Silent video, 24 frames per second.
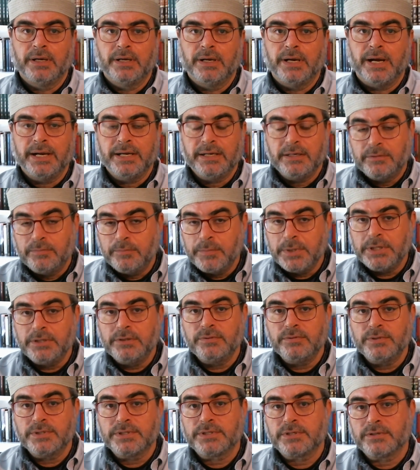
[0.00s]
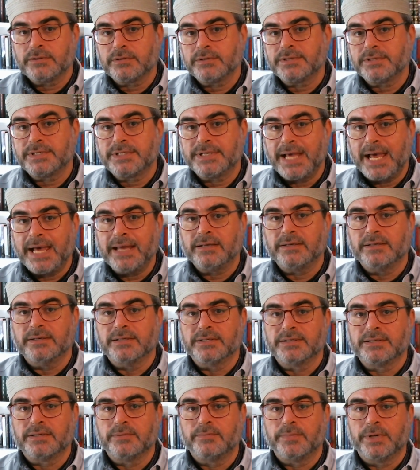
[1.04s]
I admit to a certain
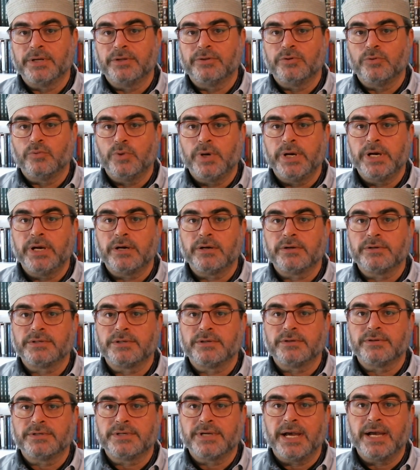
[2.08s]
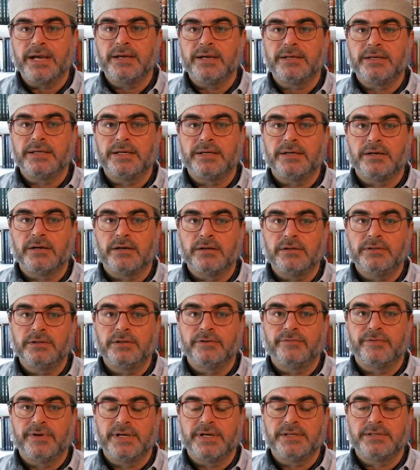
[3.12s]
sadness about the way our society
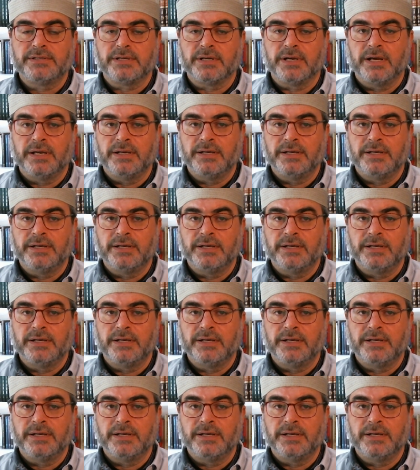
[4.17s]
cultivates an